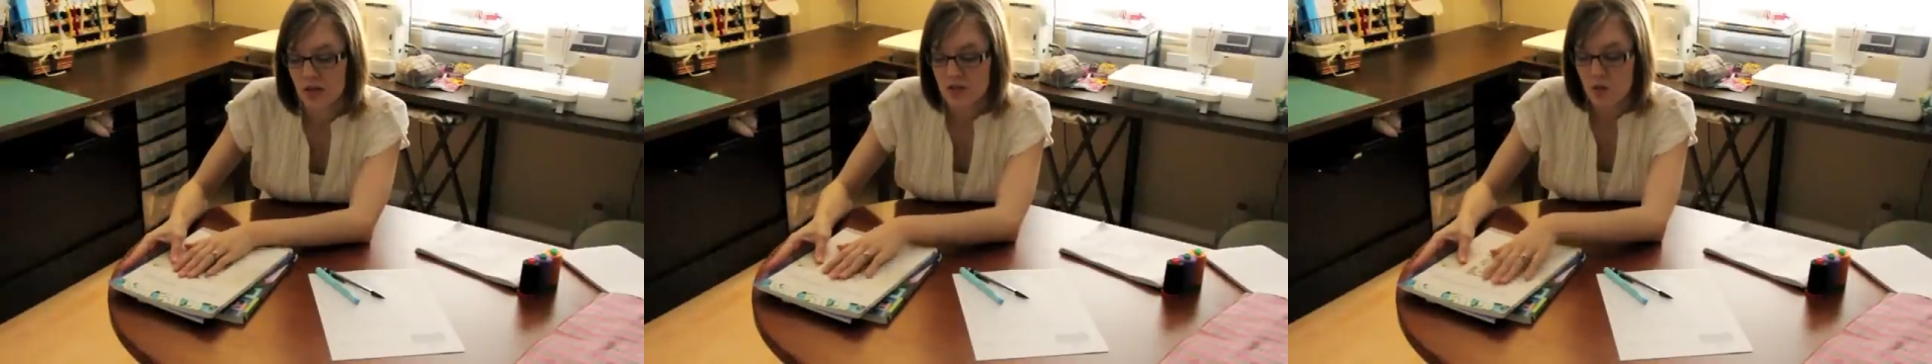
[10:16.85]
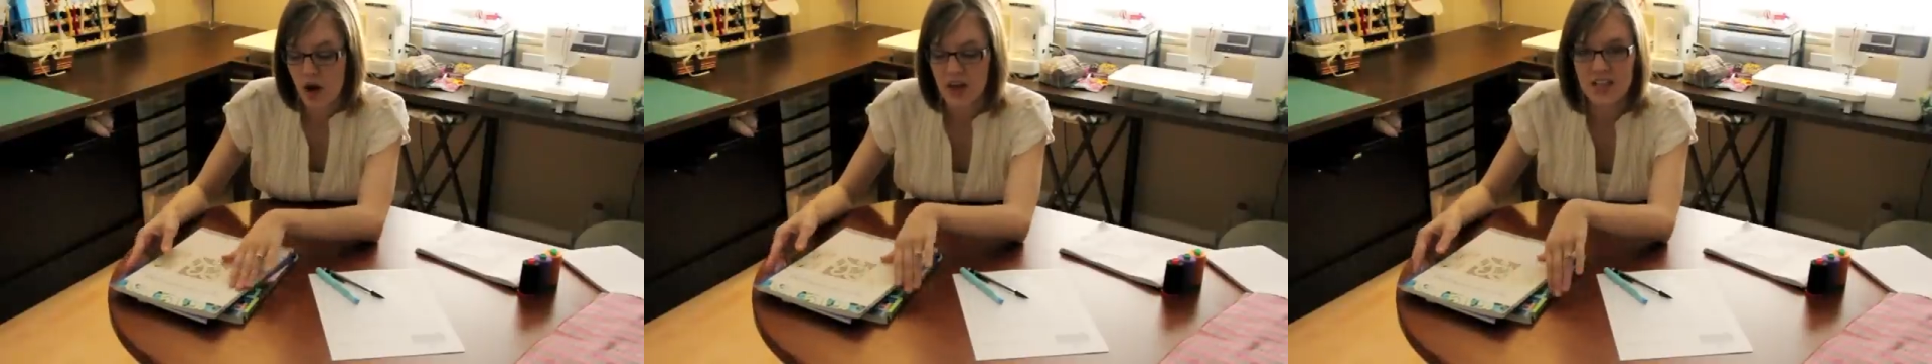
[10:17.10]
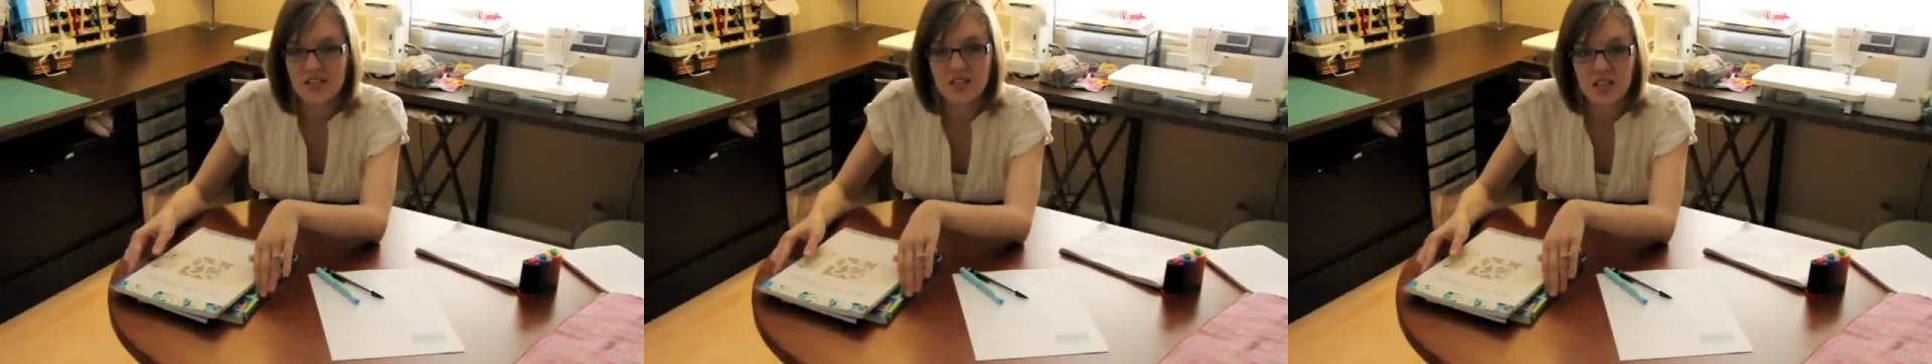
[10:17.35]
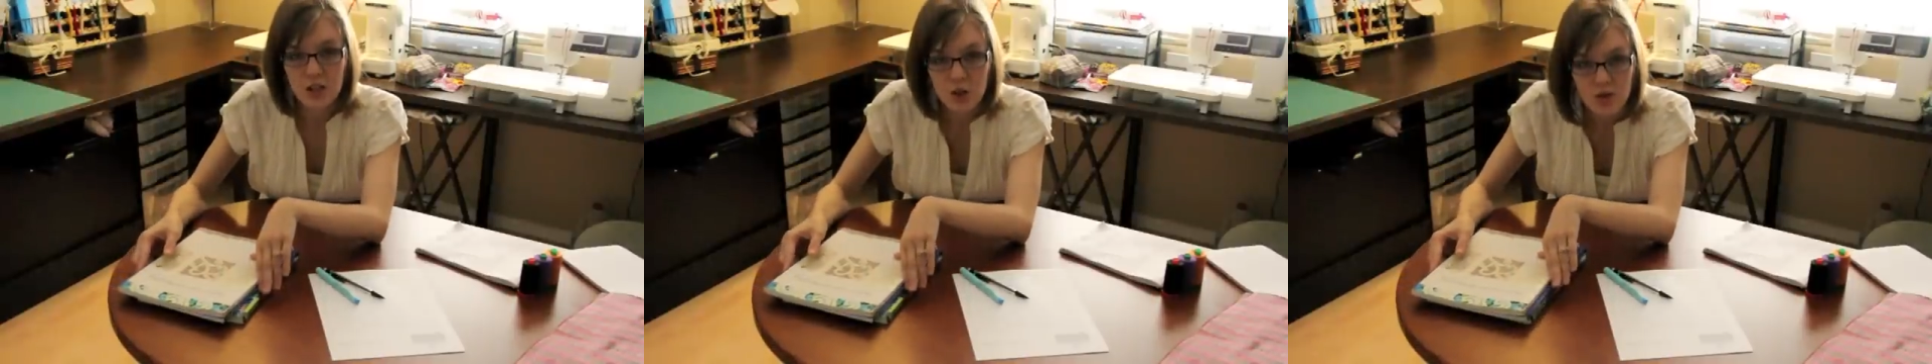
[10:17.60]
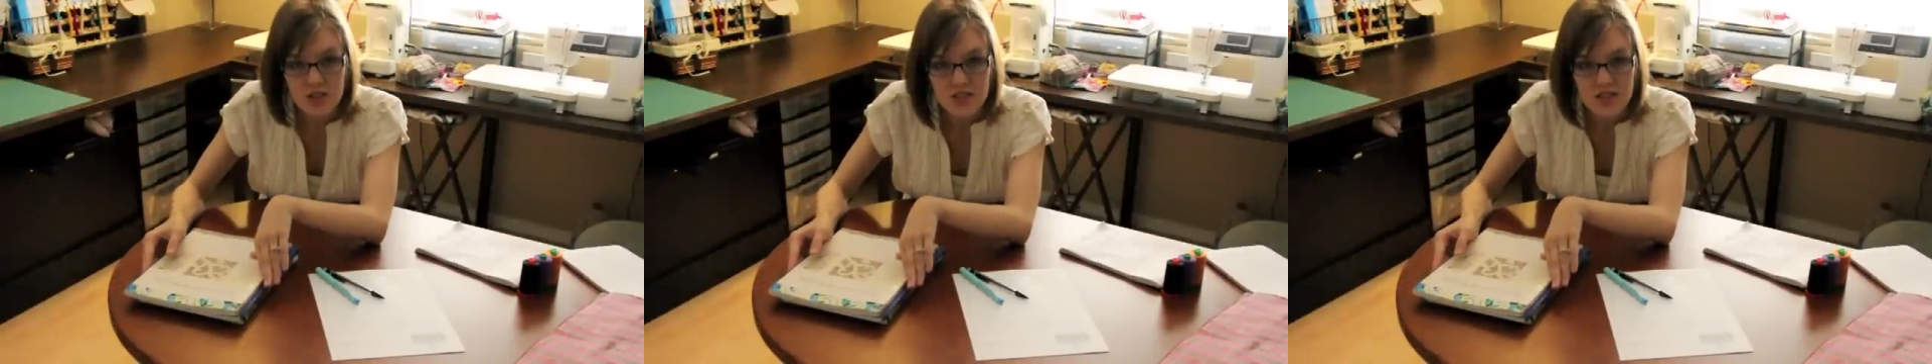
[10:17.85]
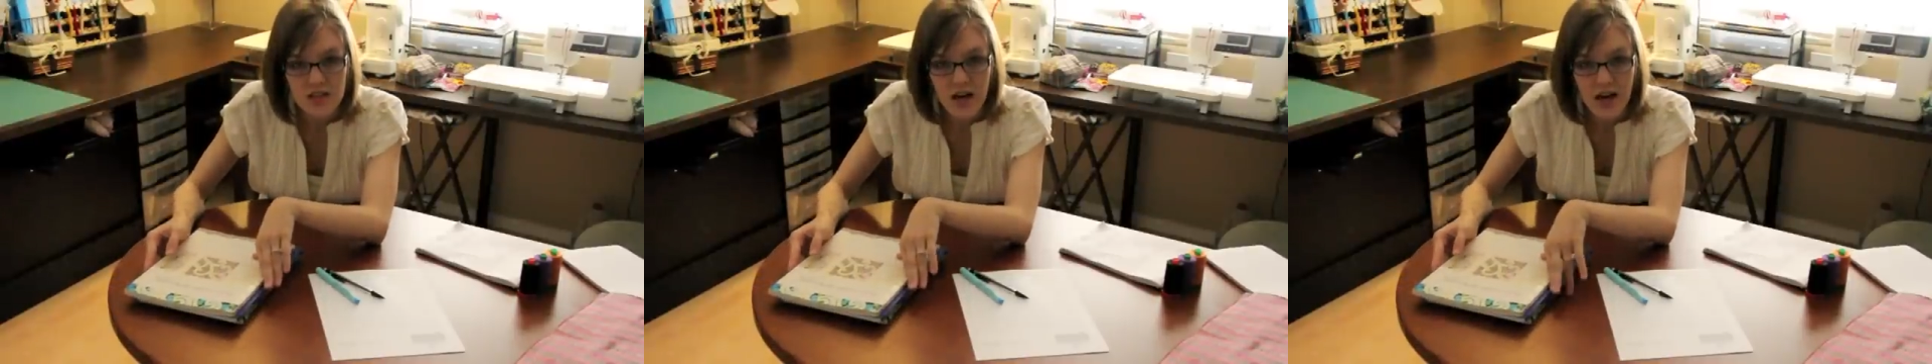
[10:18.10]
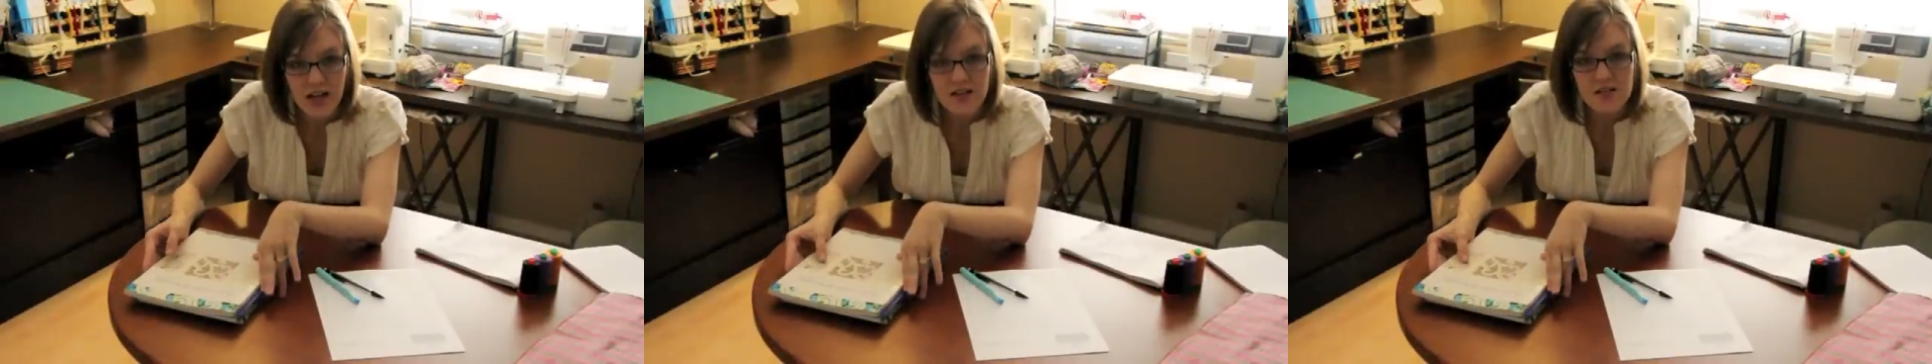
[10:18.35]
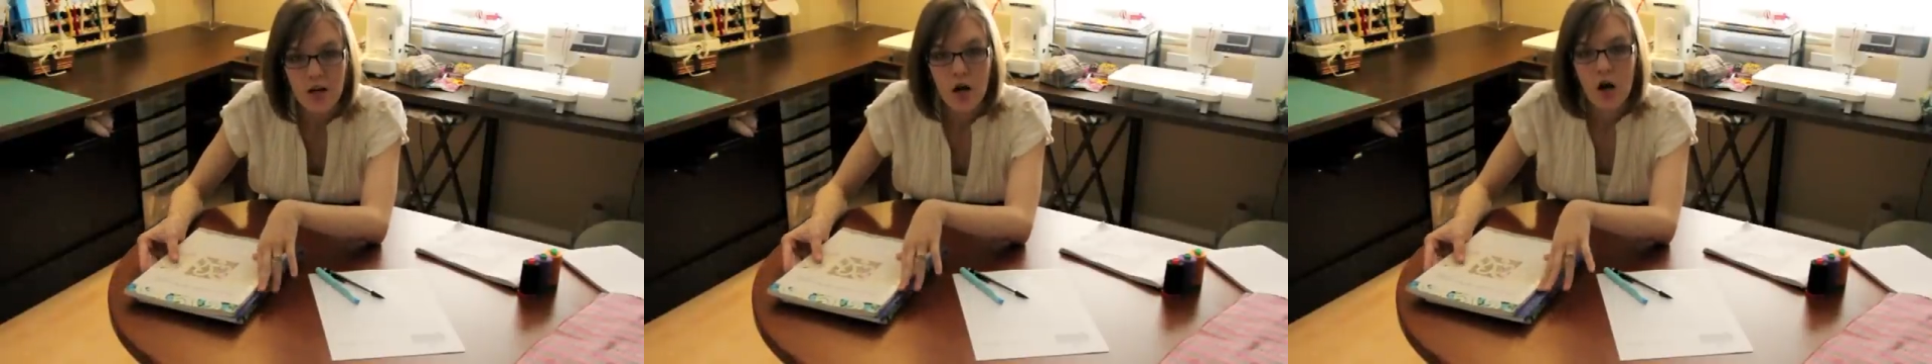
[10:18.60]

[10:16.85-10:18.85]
That's why continuous designs